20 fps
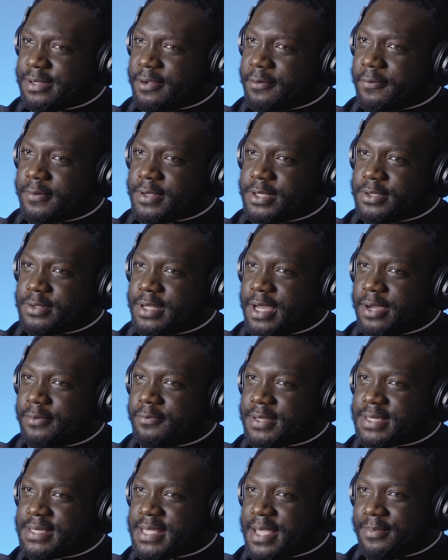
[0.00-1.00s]
when you're done
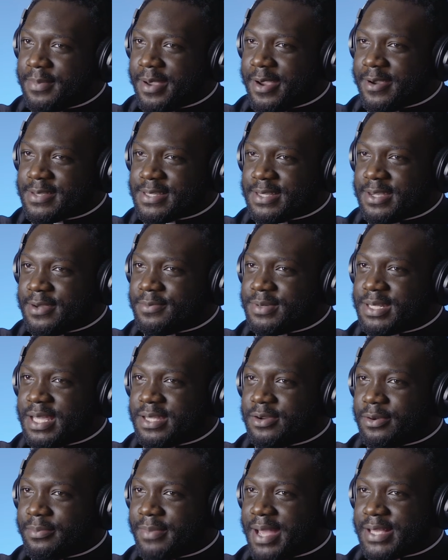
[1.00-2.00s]
with St. Mary's and you
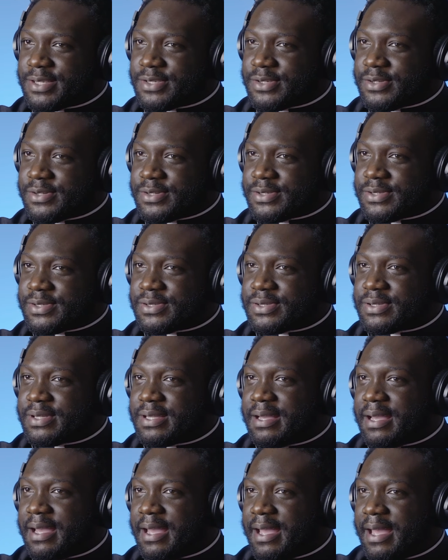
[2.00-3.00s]
obtain your master's,
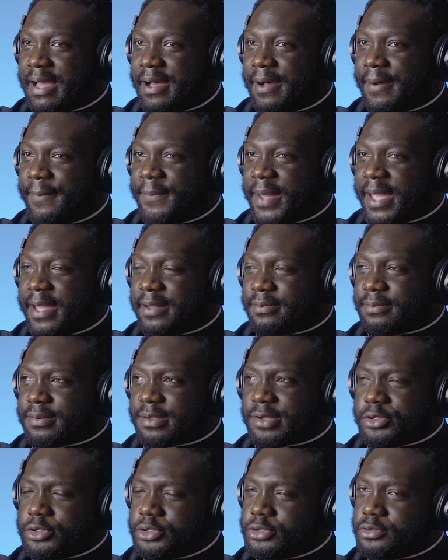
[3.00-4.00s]
and
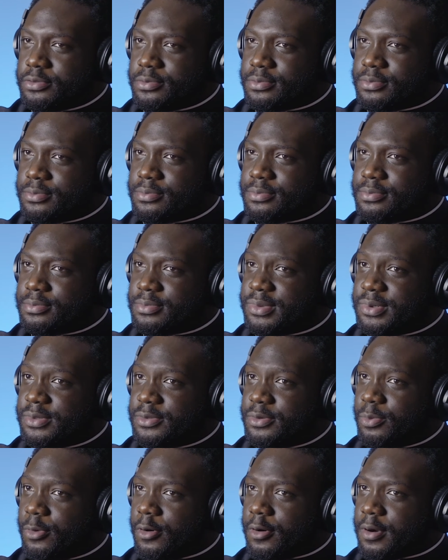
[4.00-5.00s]
could you
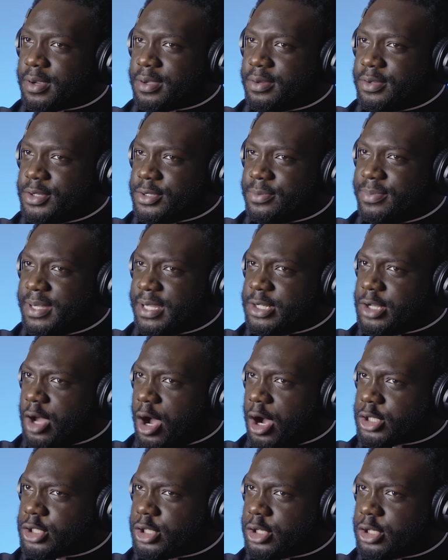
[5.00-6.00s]
do more? Could you be a
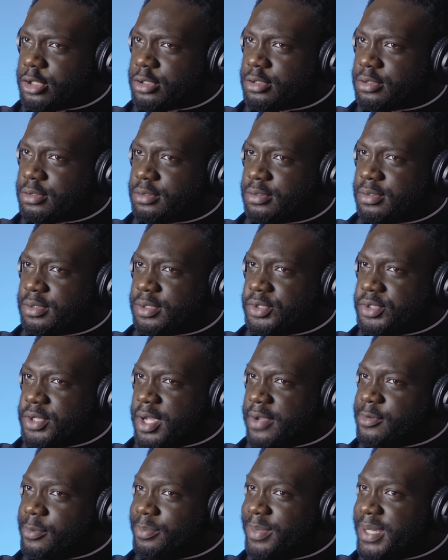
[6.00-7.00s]
doctor? Could you
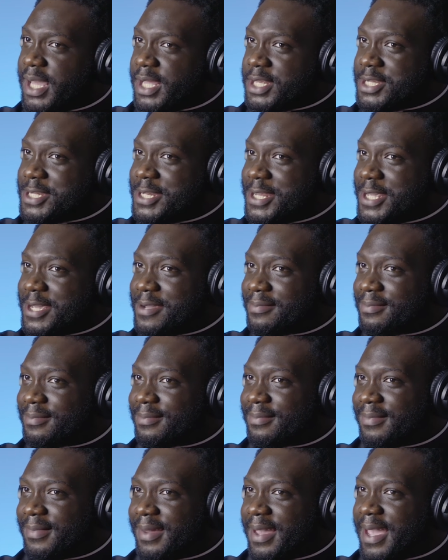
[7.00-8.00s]
have your PhD?
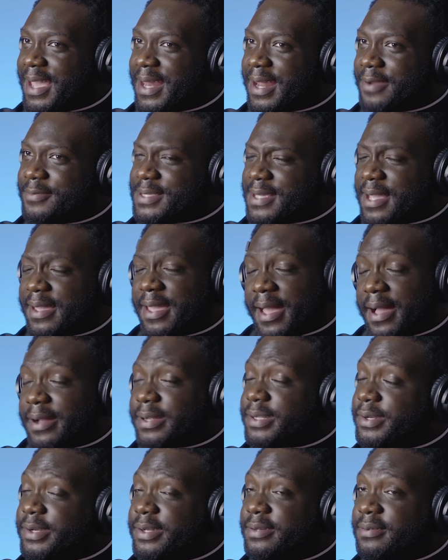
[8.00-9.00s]
And I would say, yeah, I
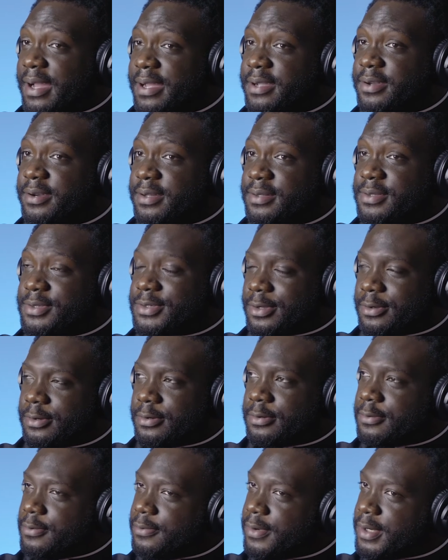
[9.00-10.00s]
could.
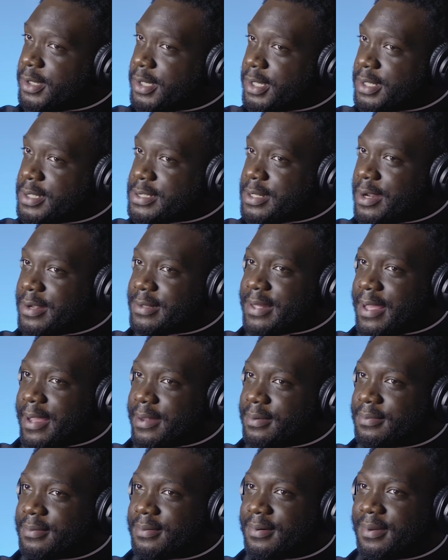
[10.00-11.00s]
So when are you going to start
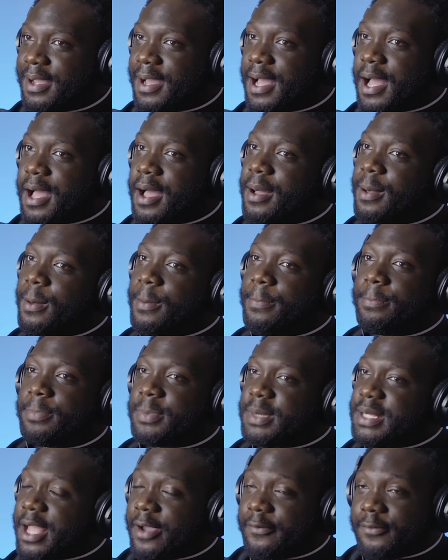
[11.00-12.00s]
that?
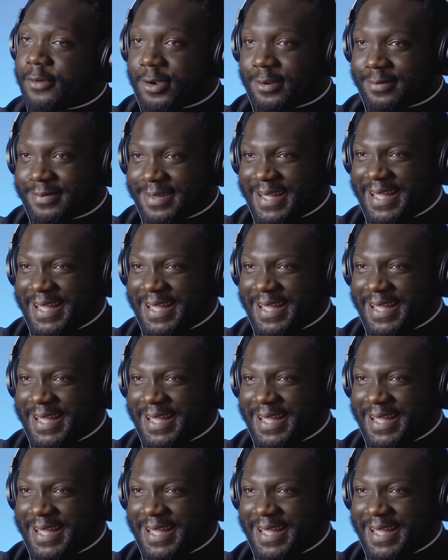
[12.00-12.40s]
Never.